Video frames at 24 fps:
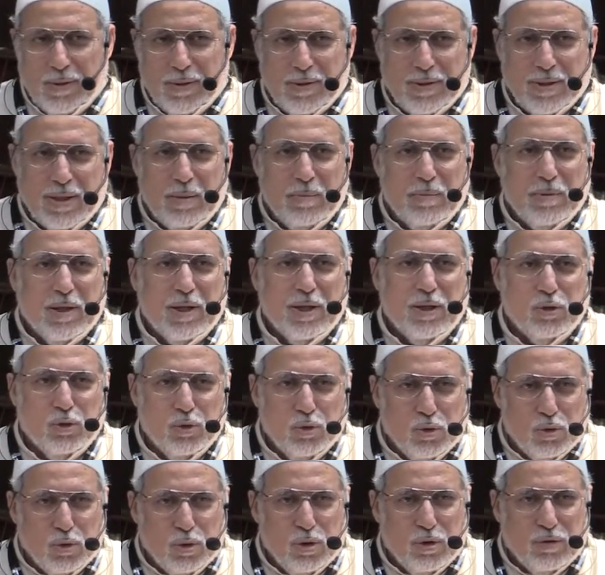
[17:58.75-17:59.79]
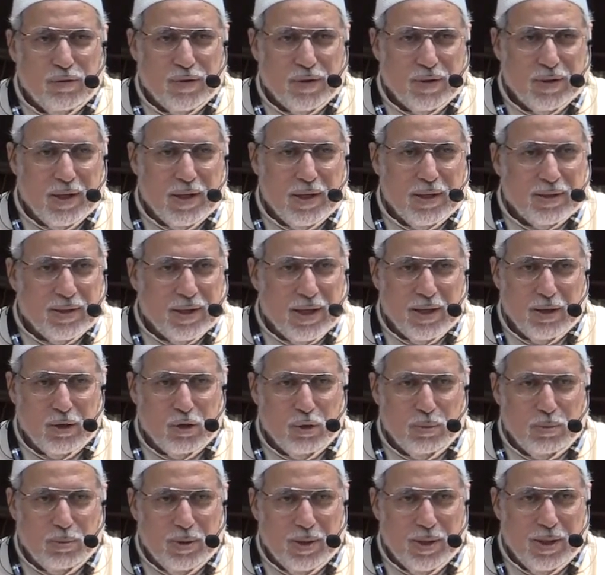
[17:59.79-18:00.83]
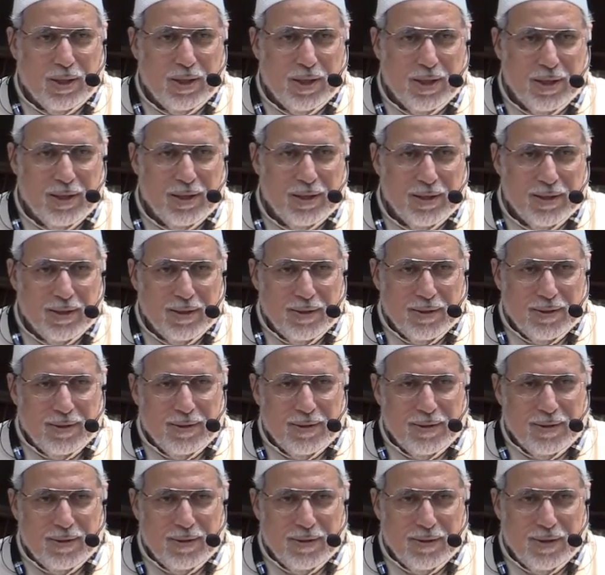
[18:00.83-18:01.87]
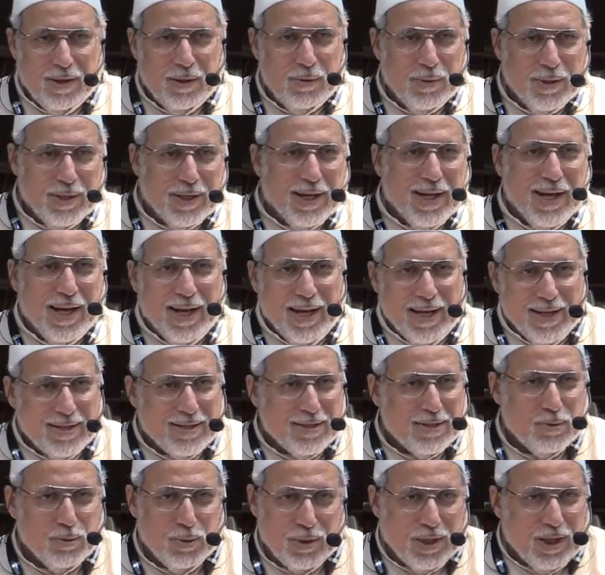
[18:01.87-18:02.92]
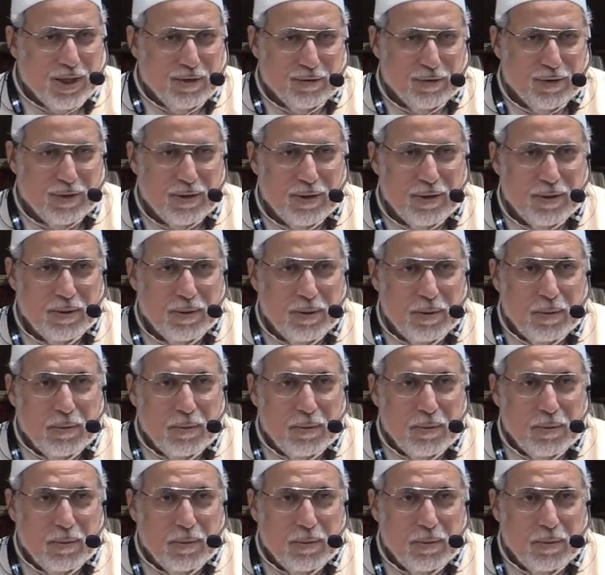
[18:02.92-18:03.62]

something took over the entire community, they were gassed, whatever.